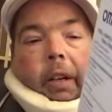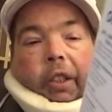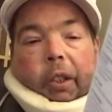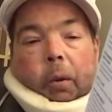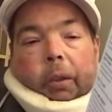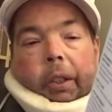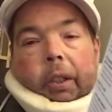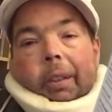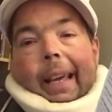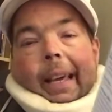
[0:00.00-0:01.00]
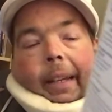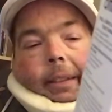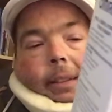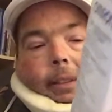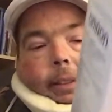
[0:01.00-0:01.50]
shoulder,
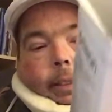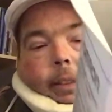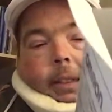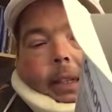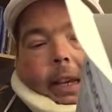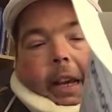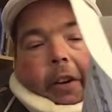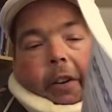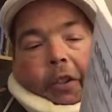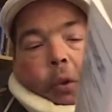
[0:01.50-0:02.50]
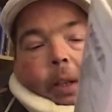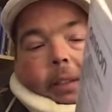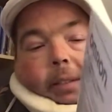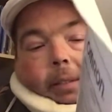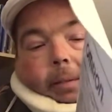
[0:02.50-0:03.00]
legs, and your
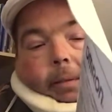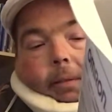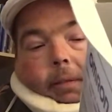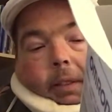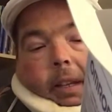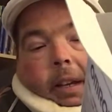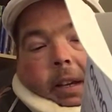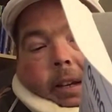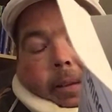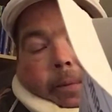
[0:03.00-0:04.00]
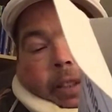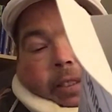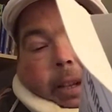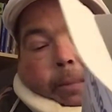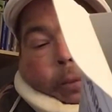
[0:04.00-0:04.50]
joints. This comes